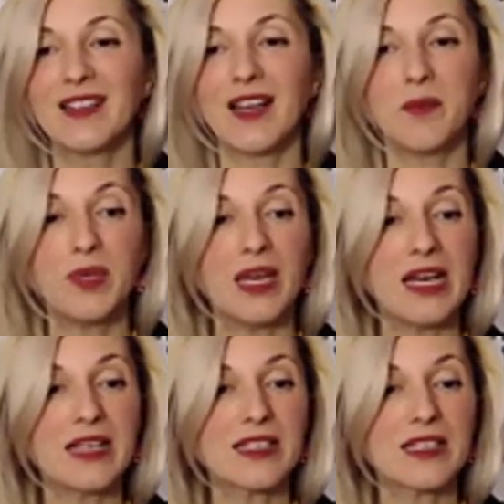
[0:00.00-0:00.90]
Type
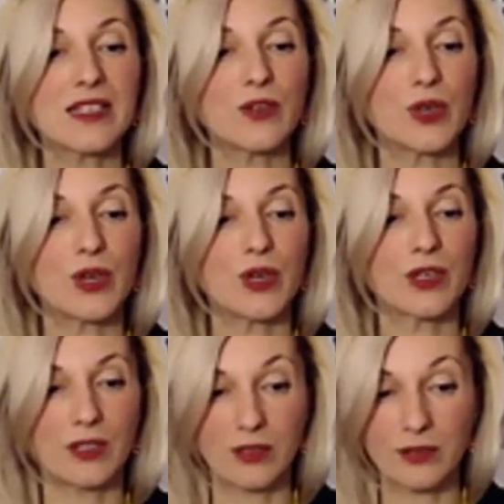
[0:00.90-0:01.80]
yes
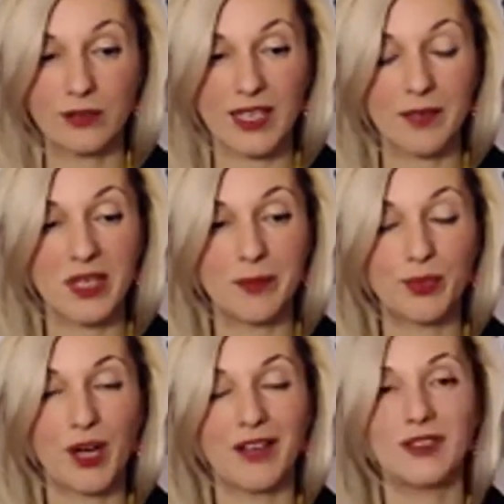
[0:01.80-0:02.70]
or send me a
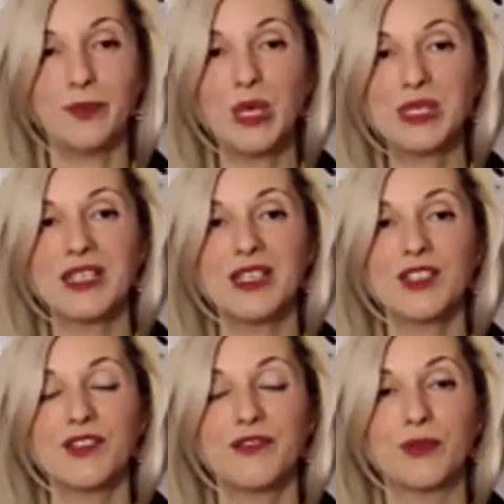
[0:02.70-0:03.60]
private
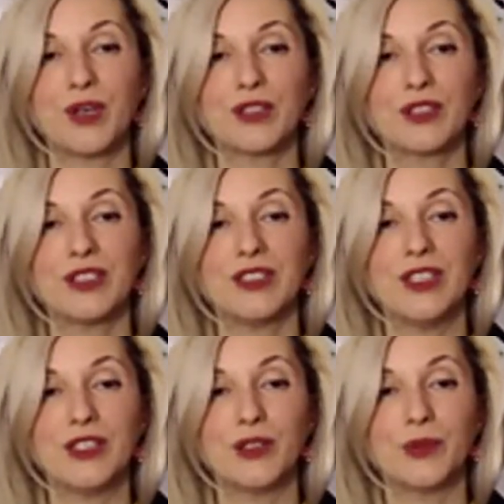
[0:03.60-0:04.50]
message if you want to
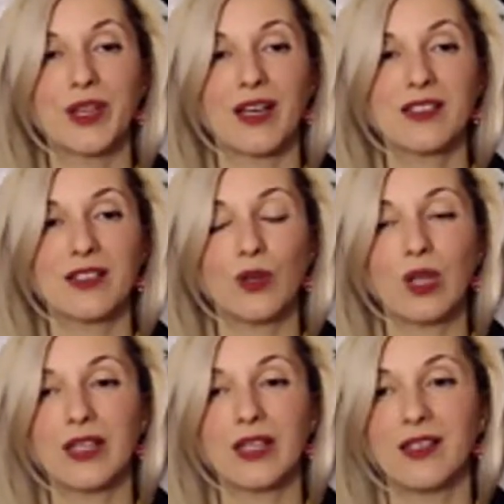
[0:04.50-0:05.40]
continue with us, and
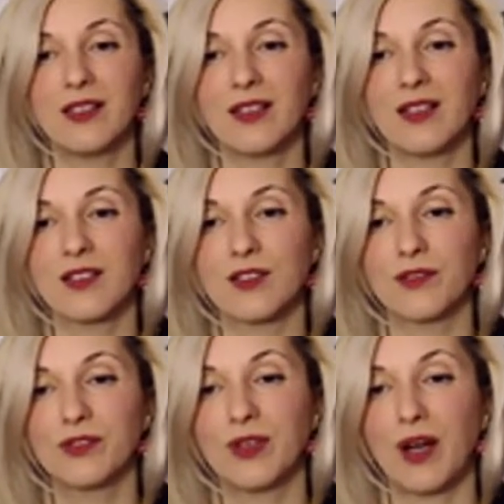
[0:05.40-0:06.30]
all the details of
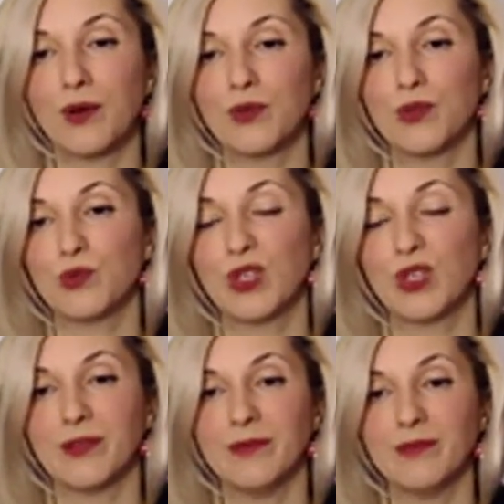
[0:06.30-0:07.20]
how you
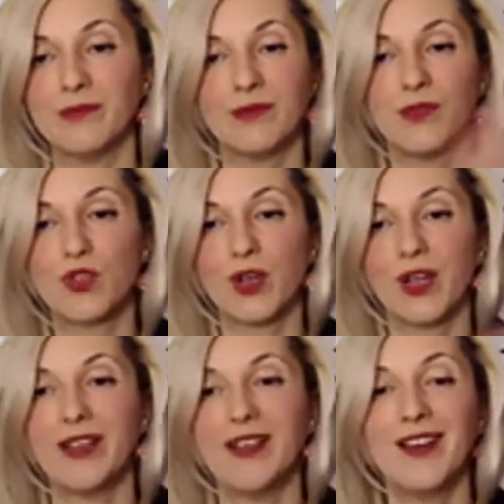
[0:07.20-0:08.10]
can
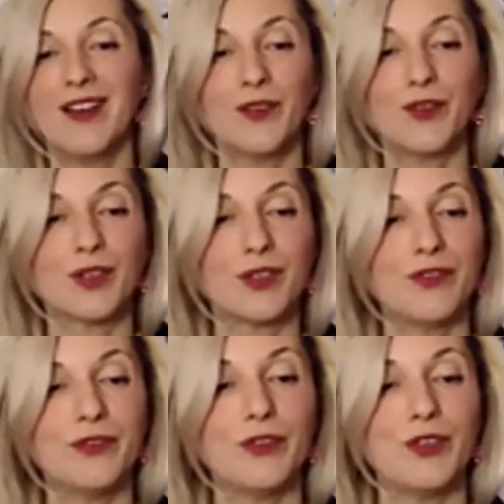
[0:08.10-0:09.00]
join for the
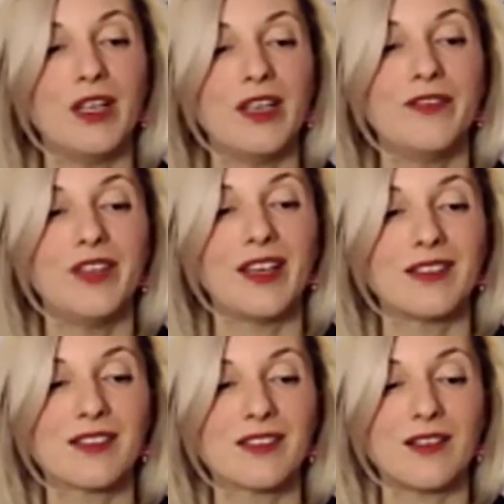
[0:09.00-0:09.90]
full
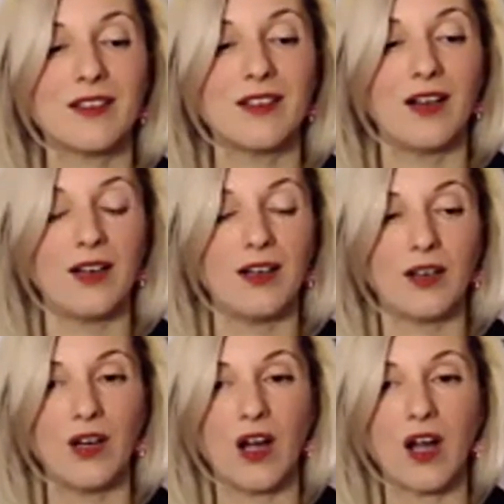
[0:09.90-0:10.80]
evenings
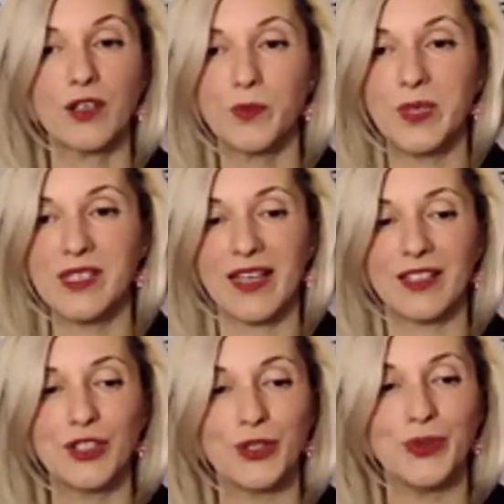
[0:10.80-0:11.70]
are to be
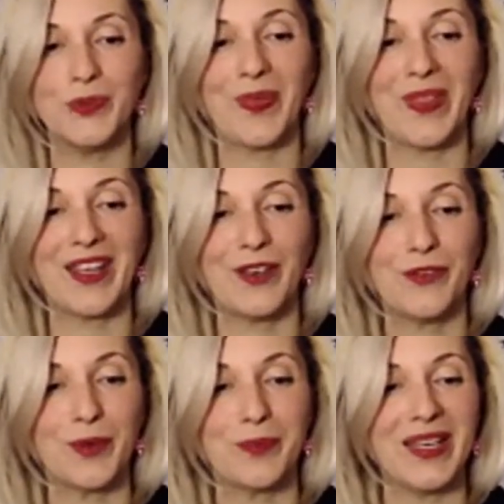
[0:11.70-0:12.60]
sent to you. Thank you
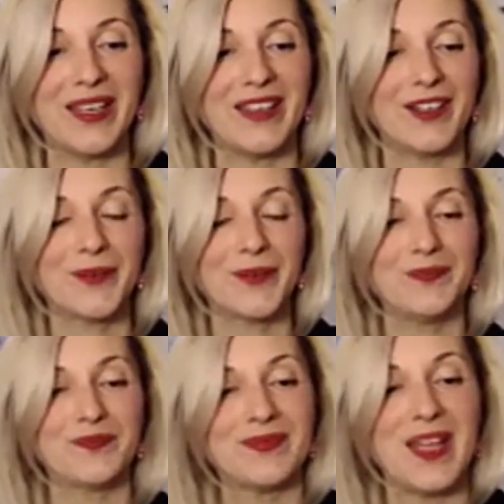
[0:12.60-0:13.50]
for being here.
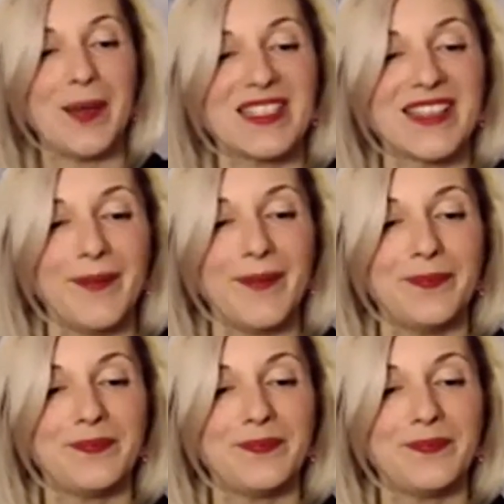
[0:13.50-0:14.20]
Namaste.